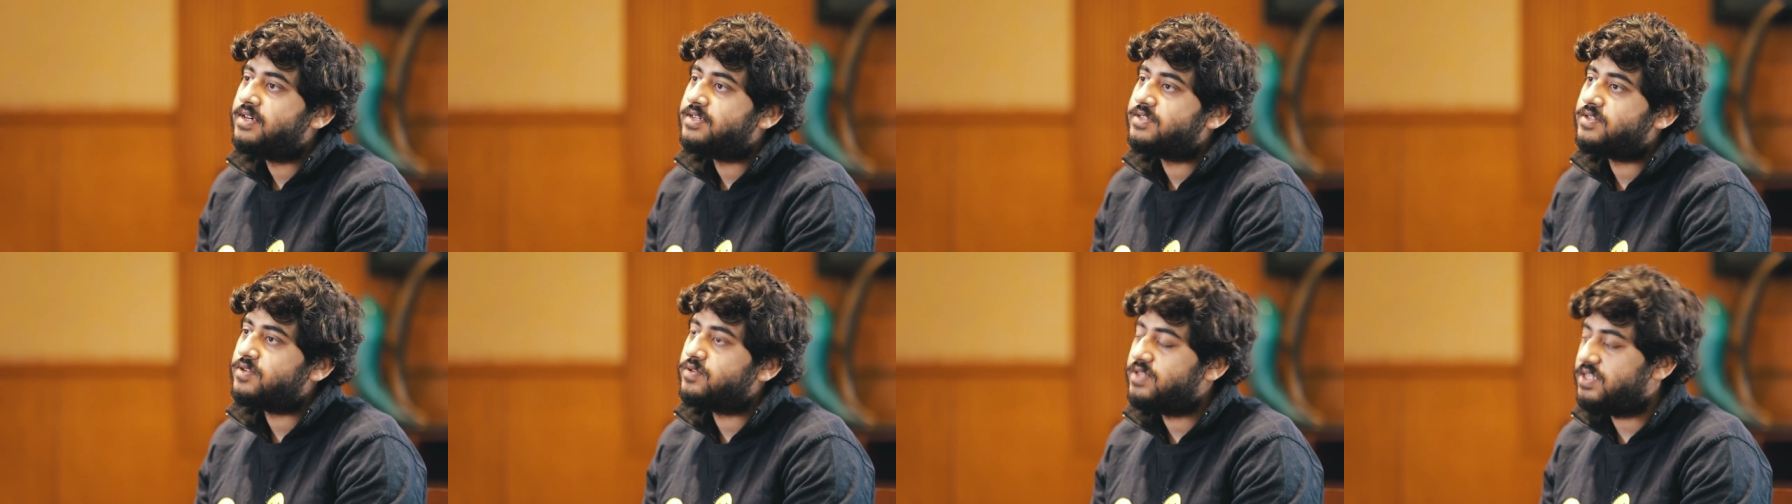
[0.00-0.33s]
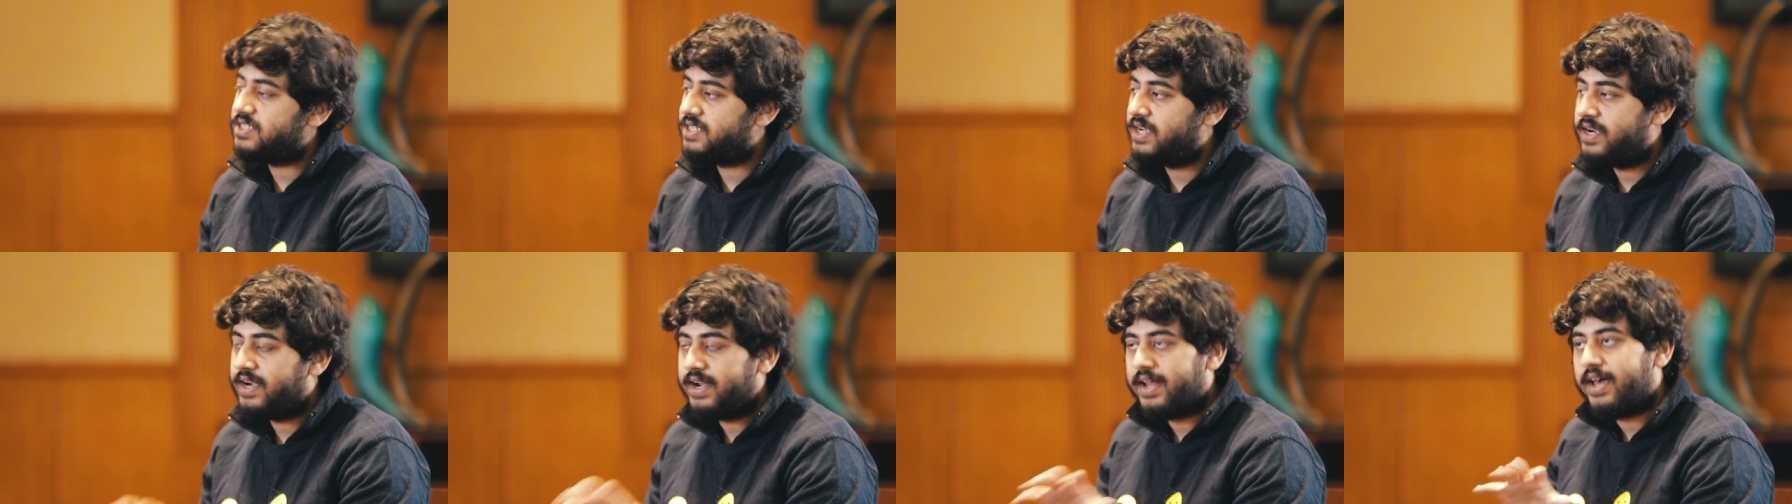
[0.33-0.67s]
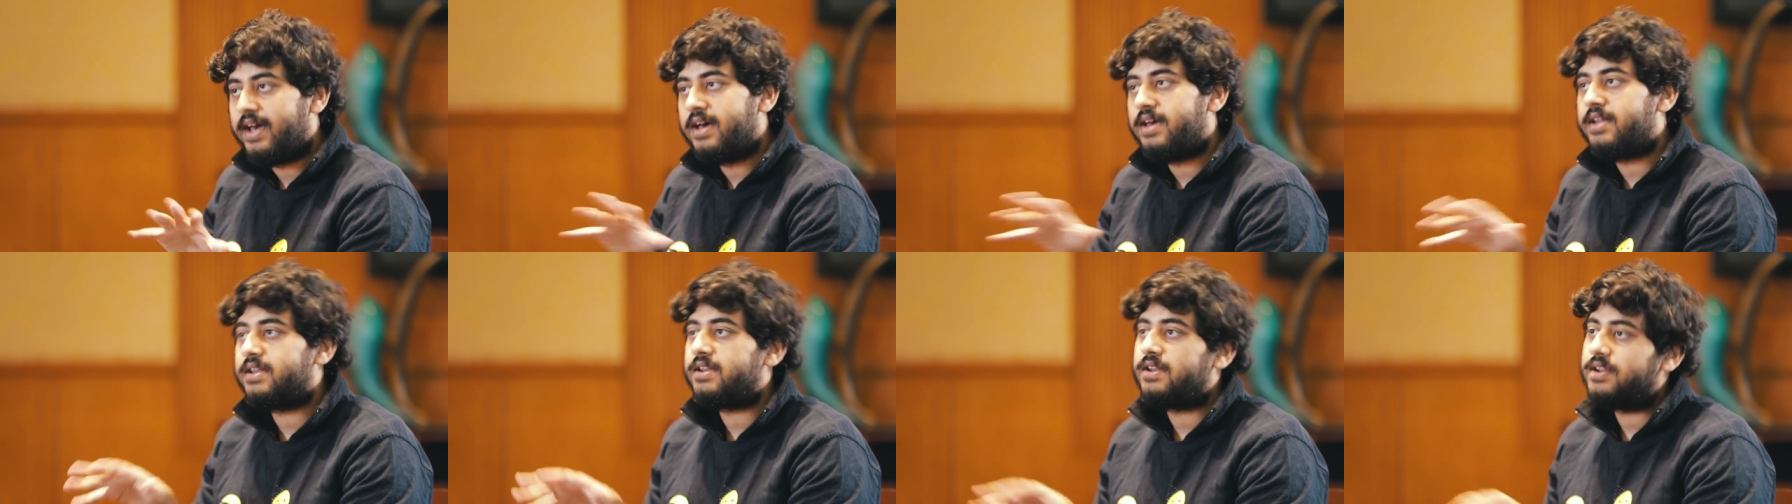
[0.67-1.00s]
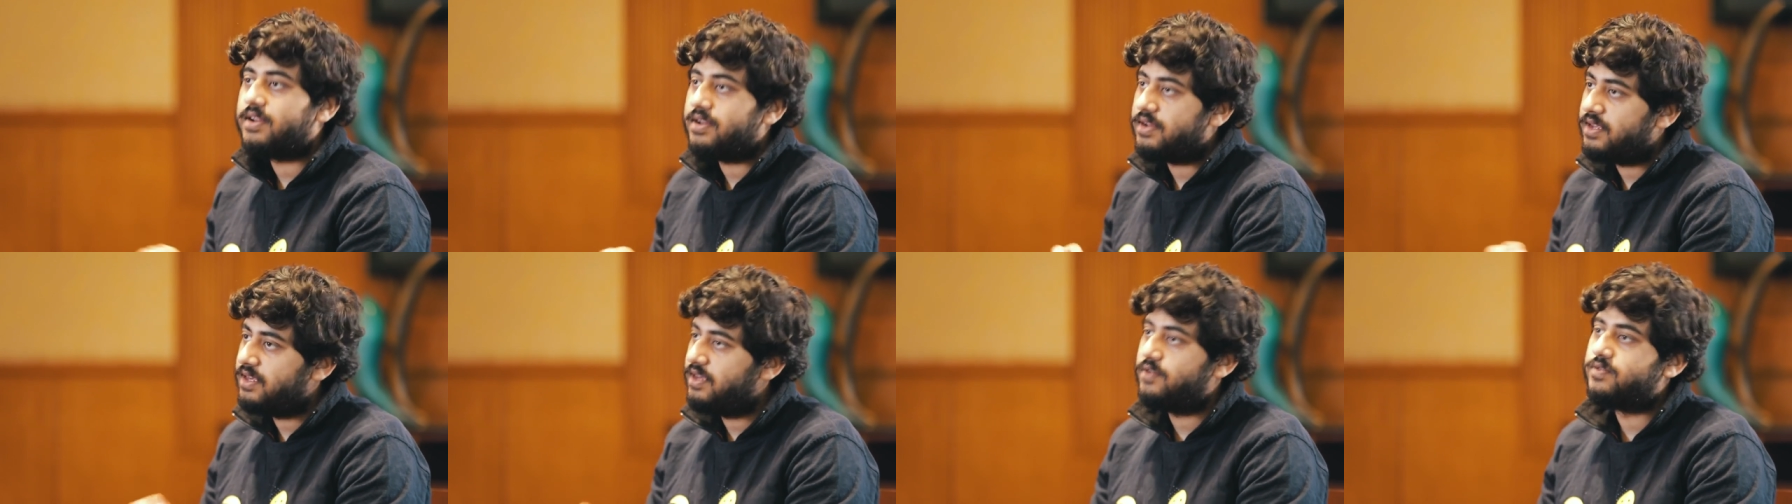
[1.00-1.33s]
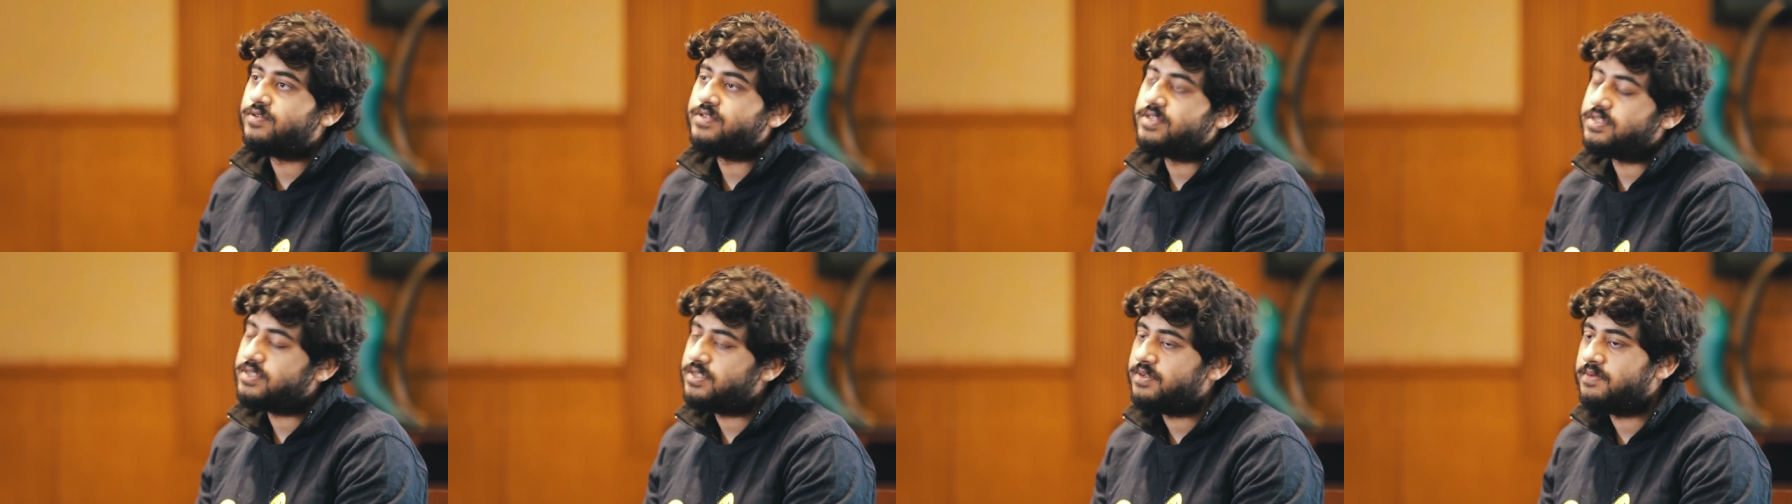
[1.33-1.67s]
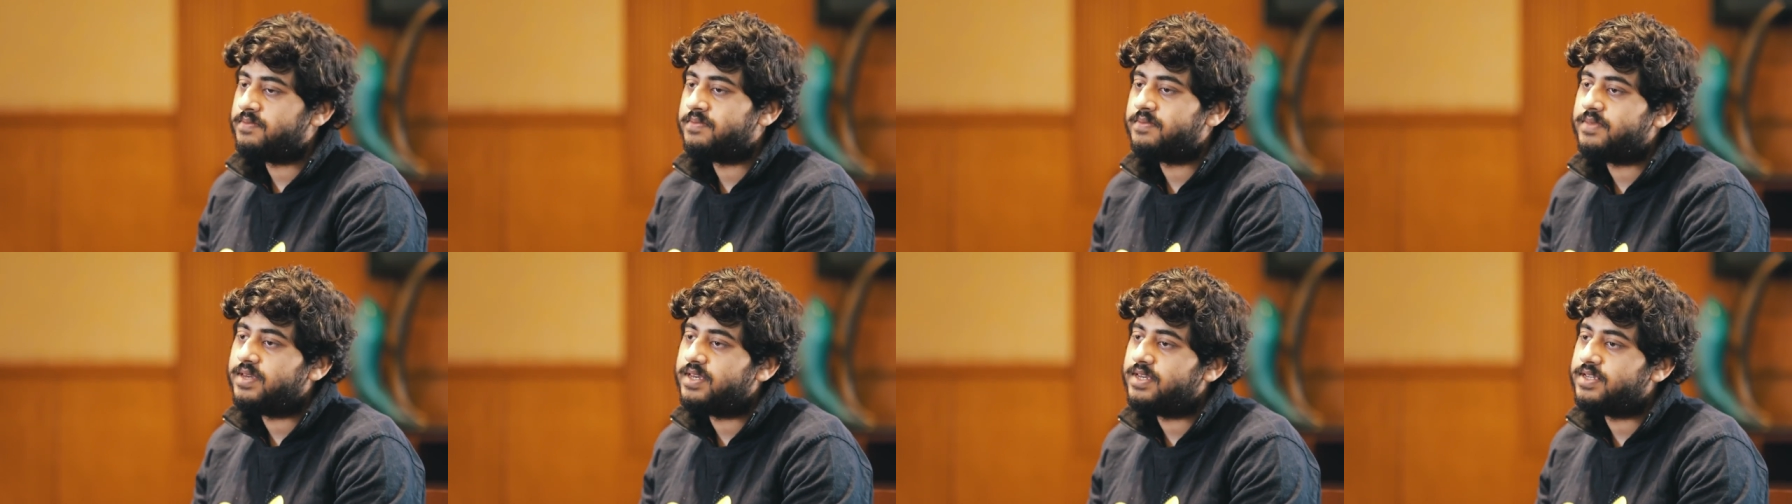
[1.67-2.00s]
so this entire
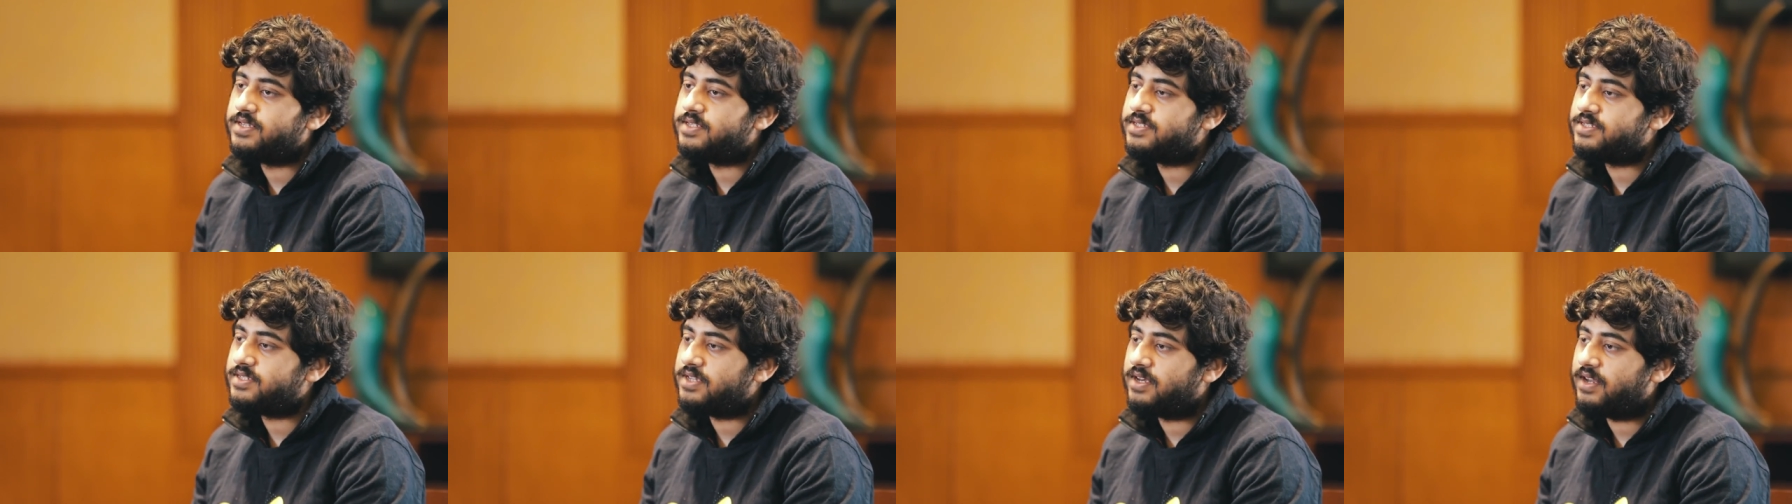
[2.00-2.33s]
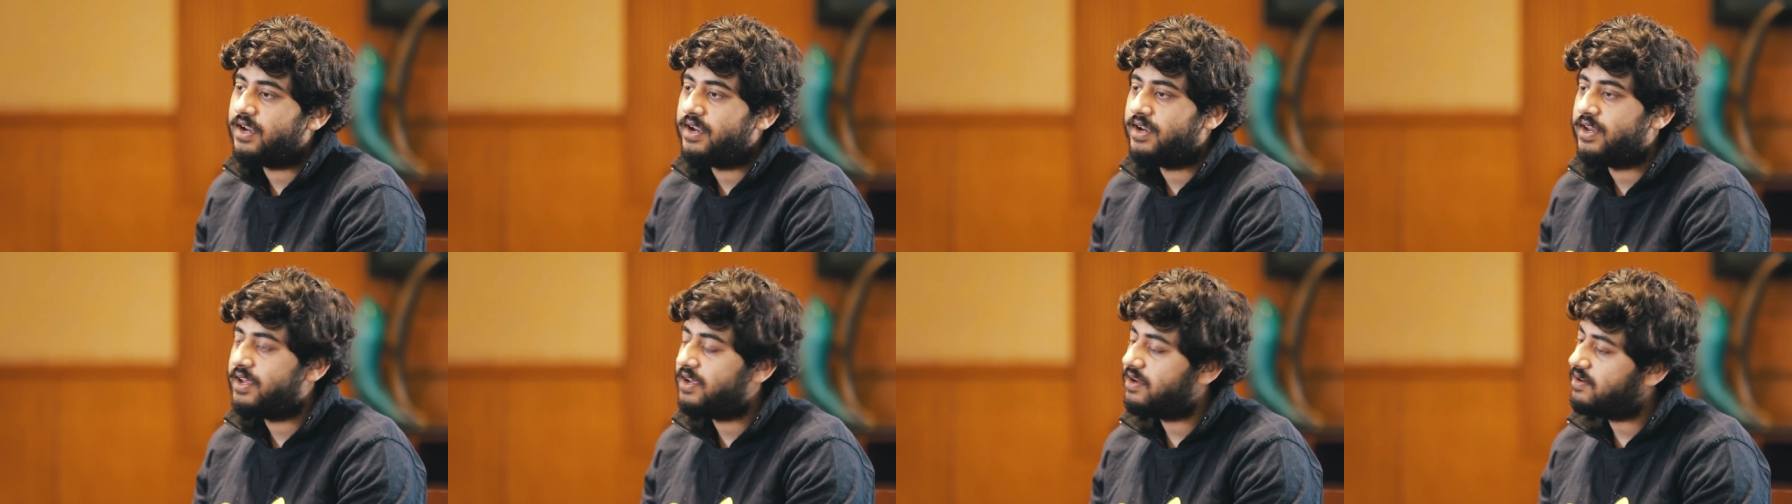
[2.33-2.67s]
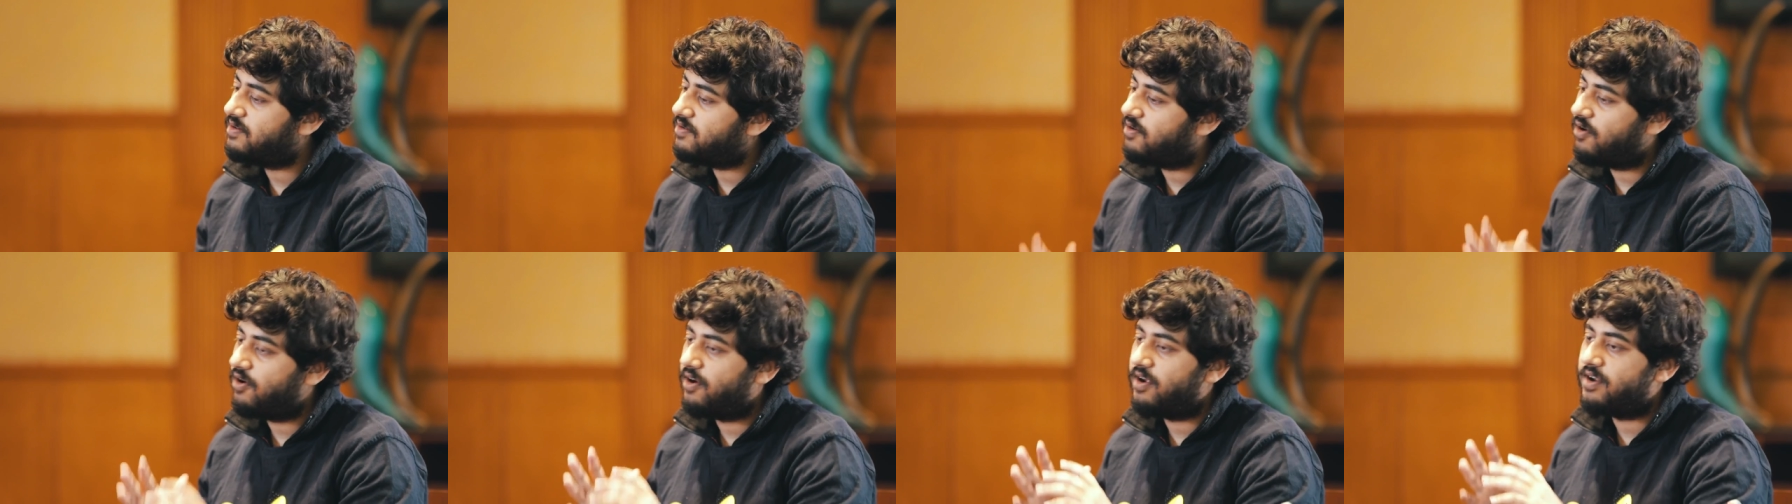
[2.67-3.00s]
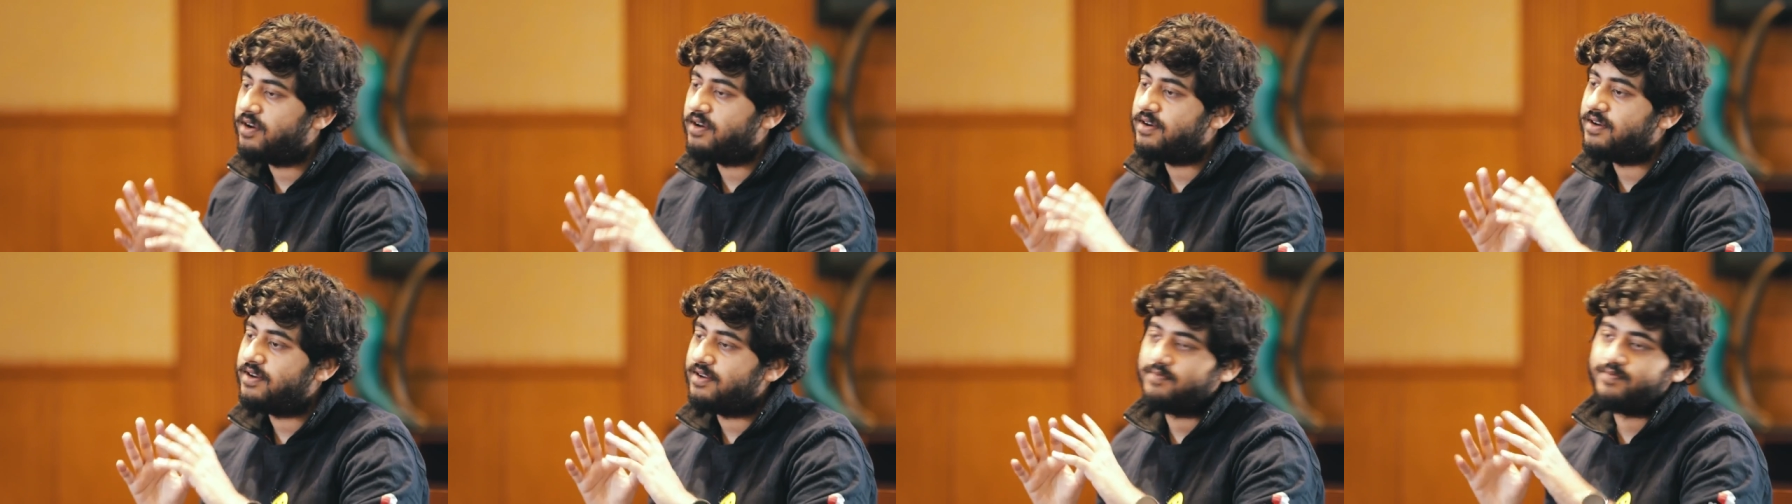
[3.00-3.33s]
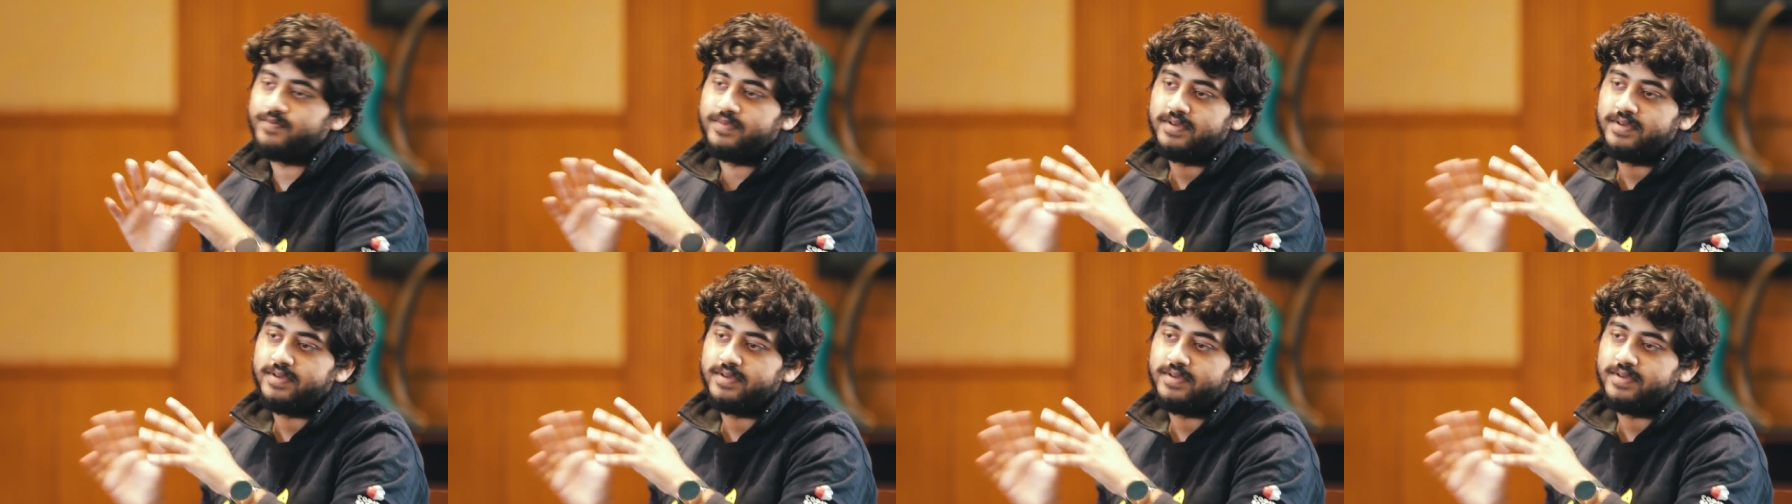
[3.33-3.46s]
ecosystem is running on